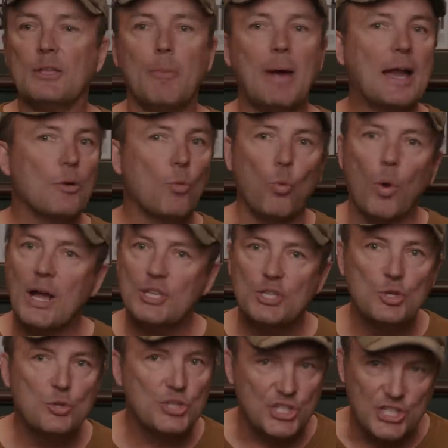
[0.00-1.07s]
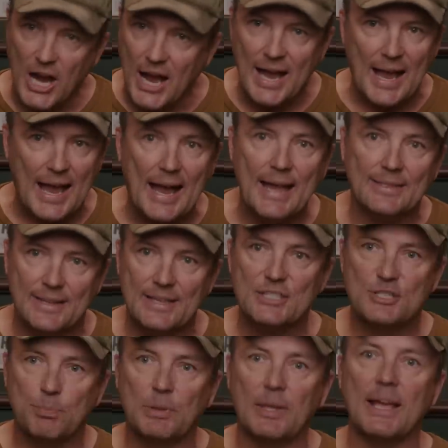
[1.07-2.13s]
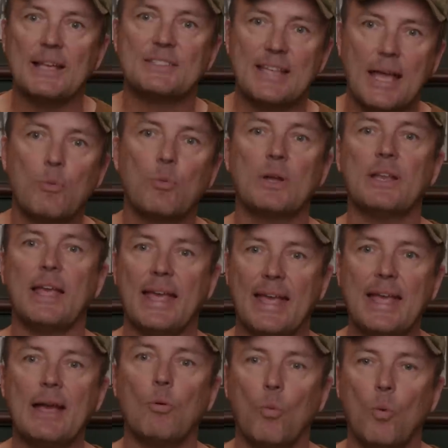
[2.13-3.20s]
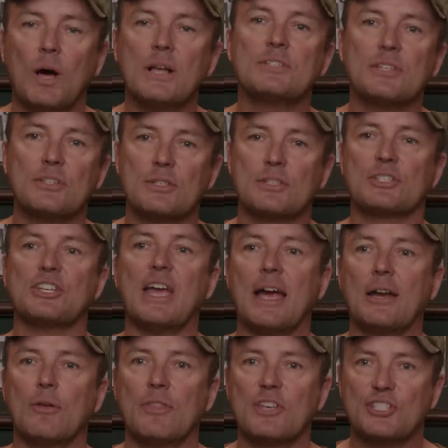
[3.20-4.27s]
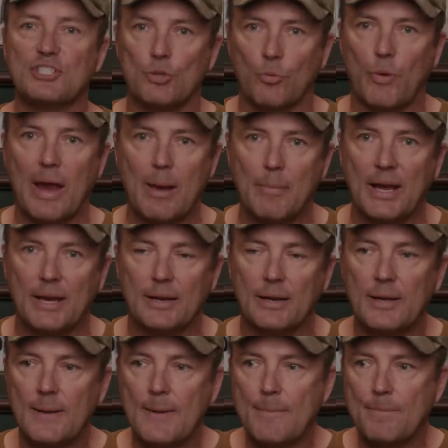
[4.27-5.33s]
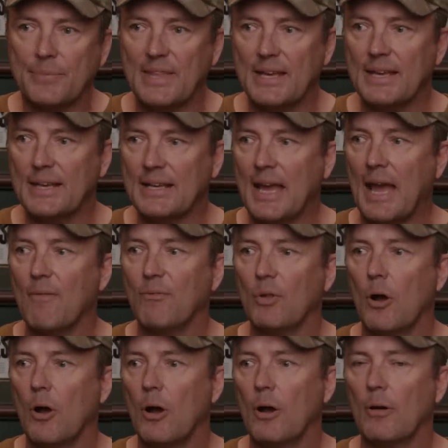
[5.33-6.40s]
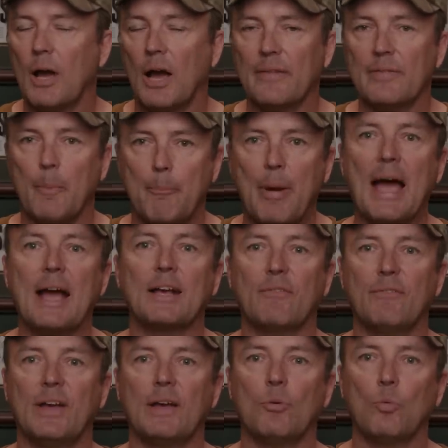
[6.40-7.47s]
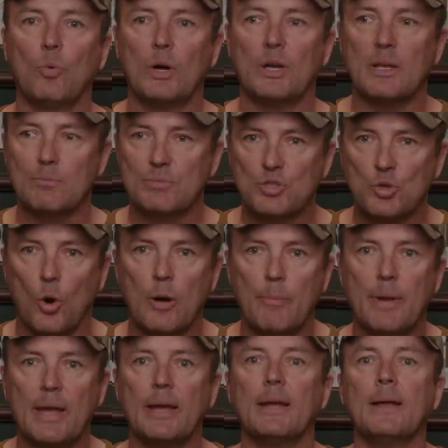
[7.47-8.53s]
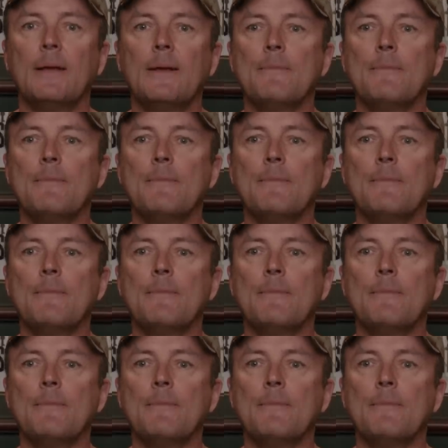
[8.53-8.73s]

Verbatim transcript: no matter what you shot at these plates, they would hit once, it shatter the ceramic, the Kevlar on the back of it would absorb it,